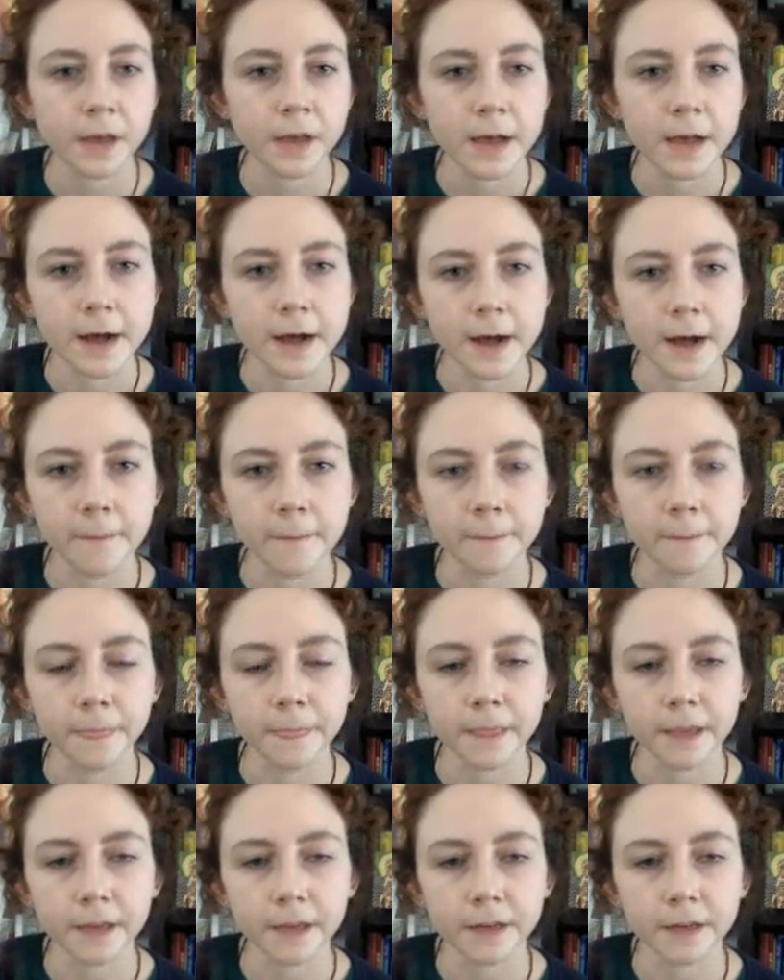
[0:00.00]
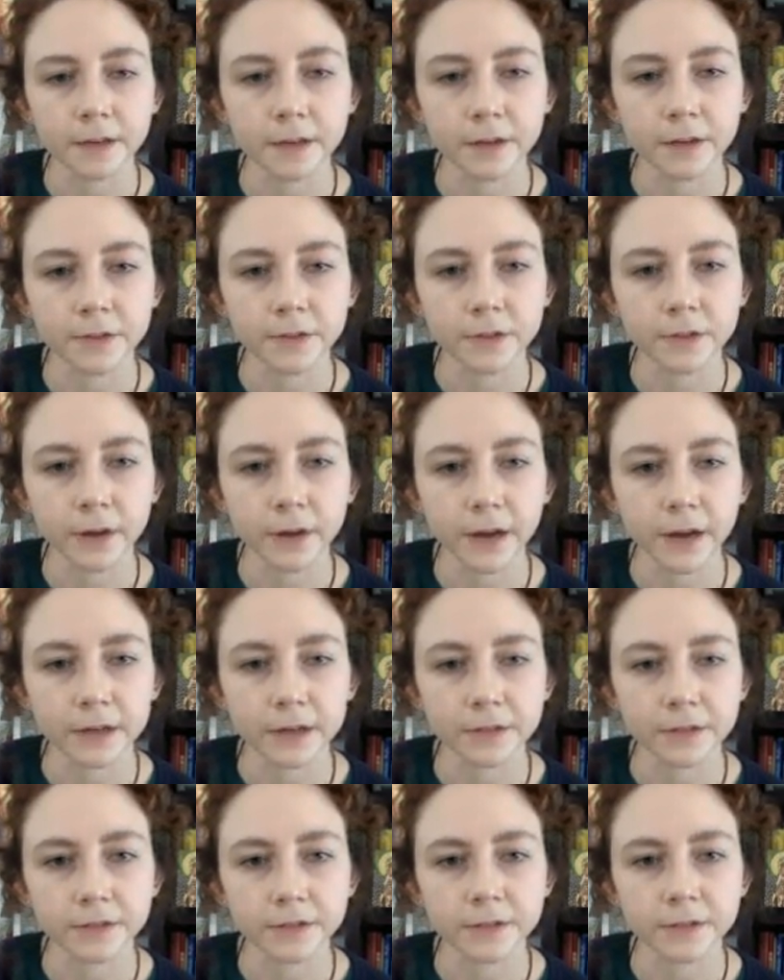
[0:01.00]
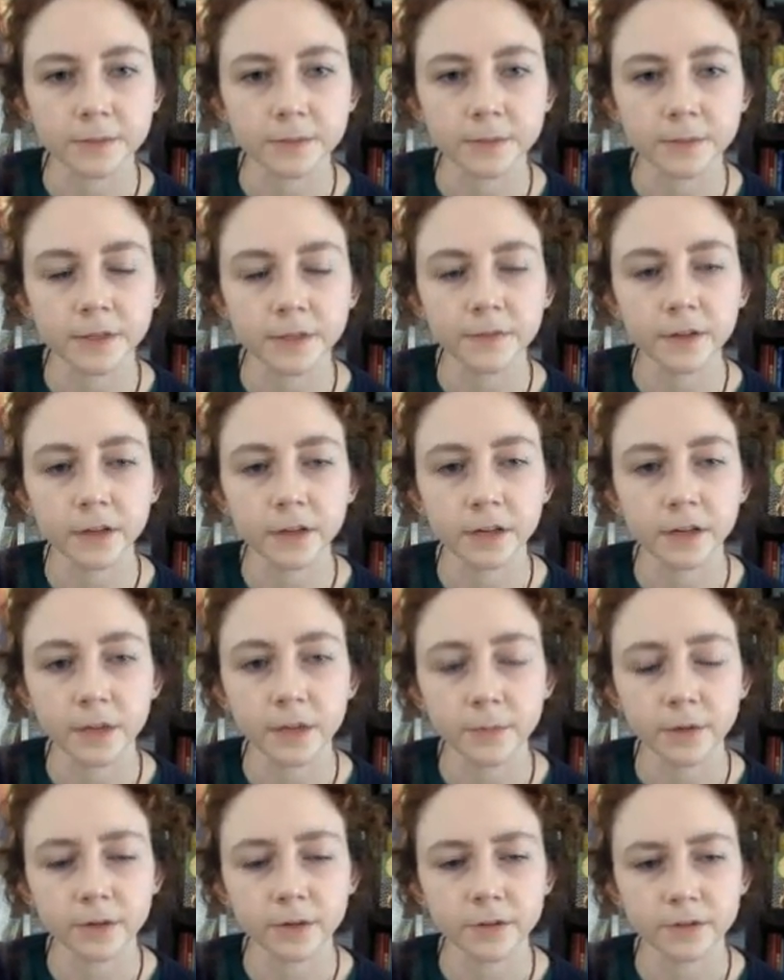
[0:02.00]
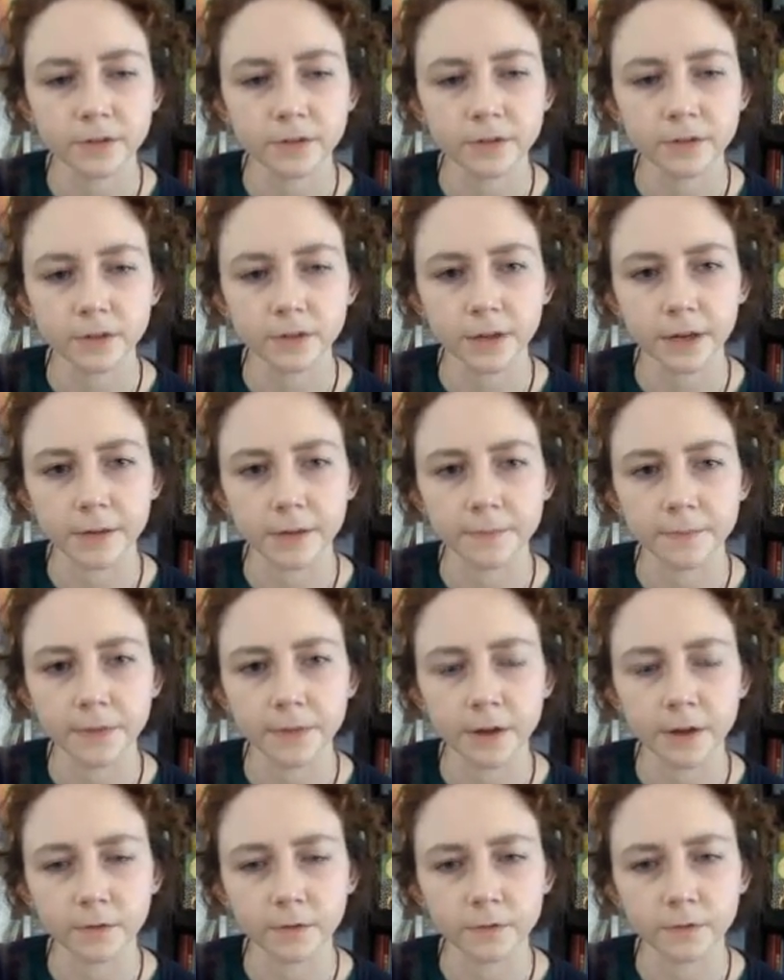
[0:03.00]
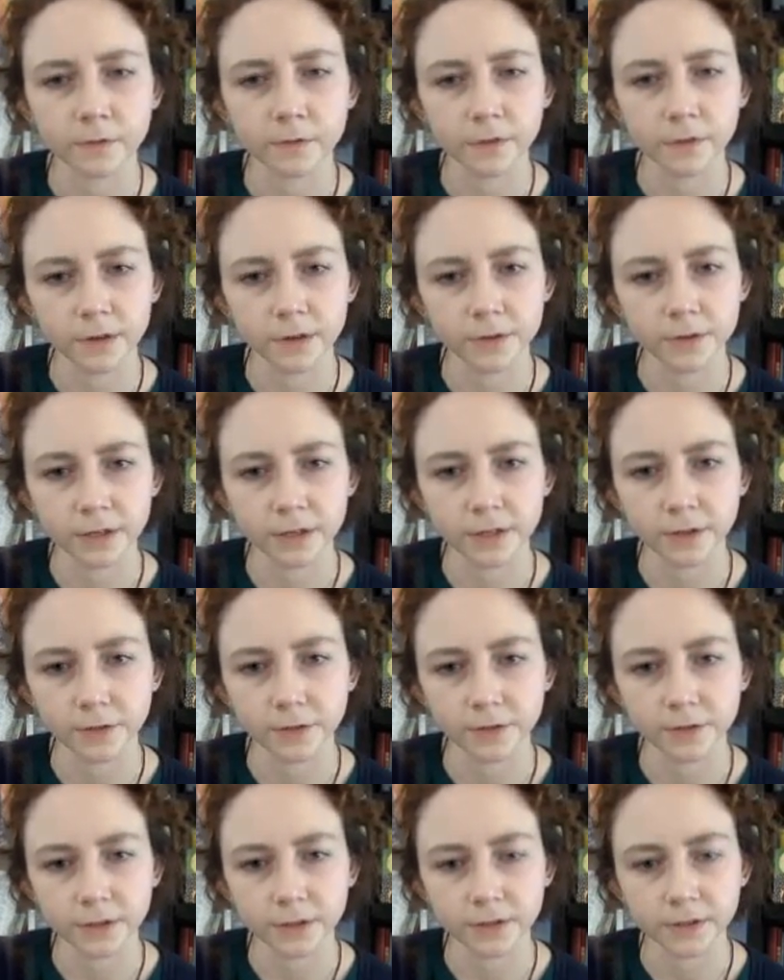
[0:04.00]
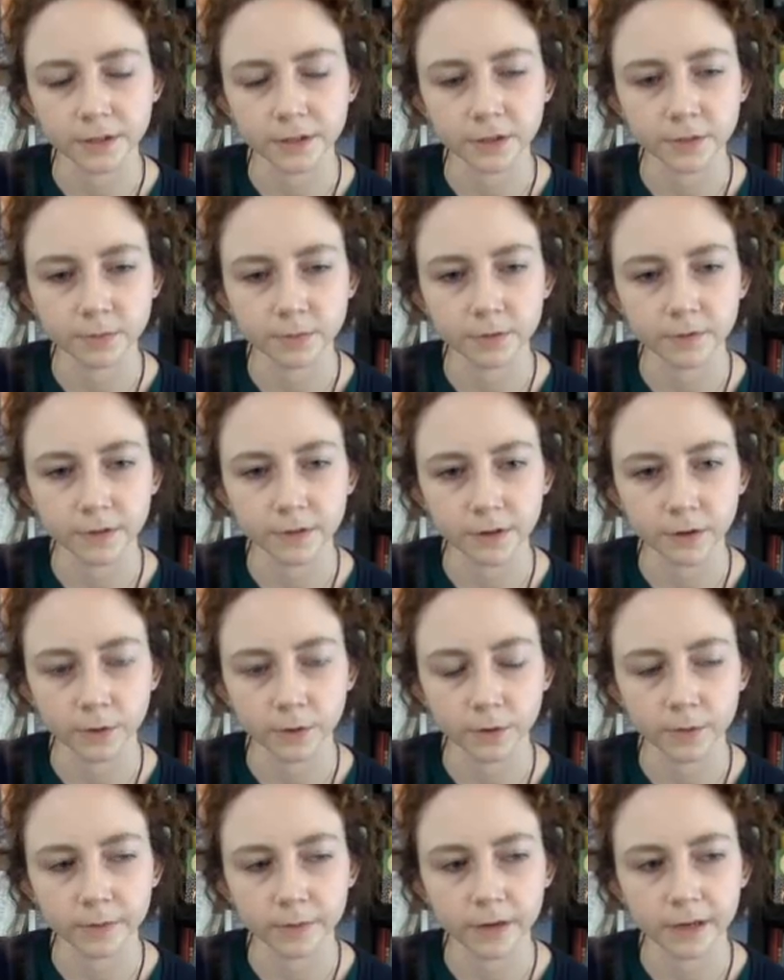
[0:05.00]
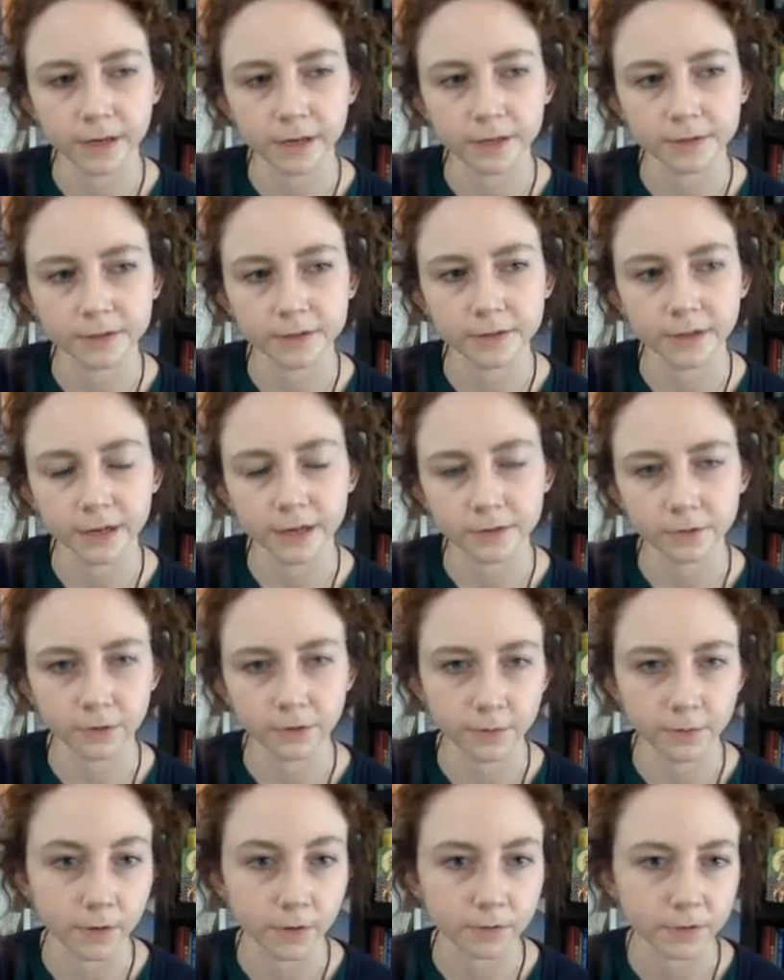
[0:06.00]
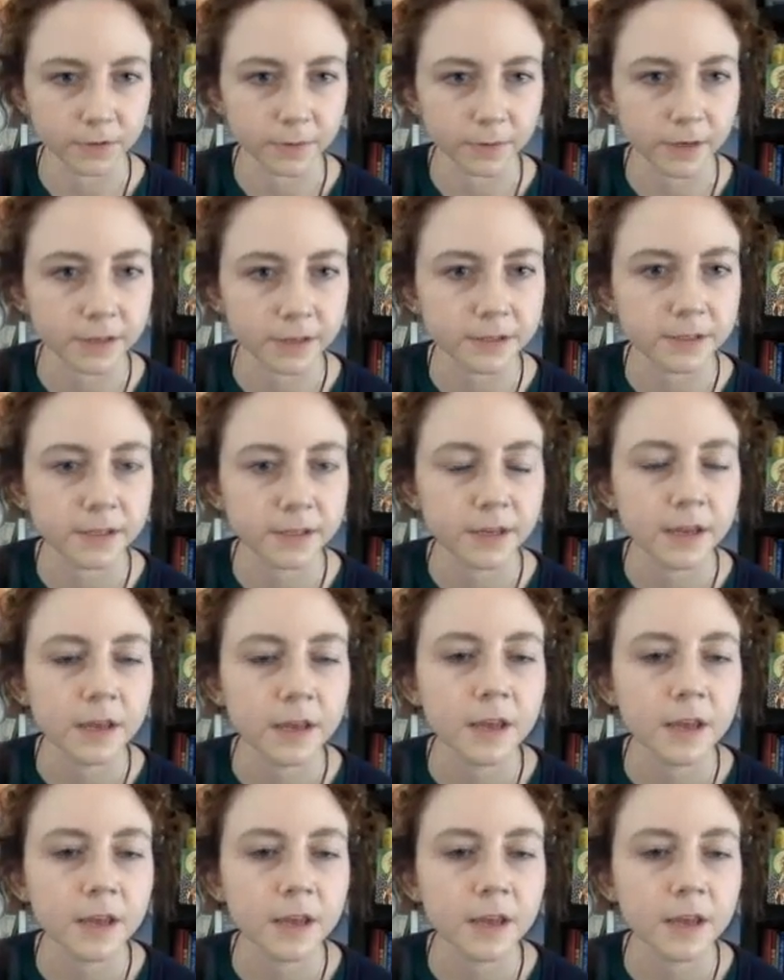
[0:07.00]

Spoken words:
And it also has specific inhibitors of phagocytosis that just prevent your body's natural immune response.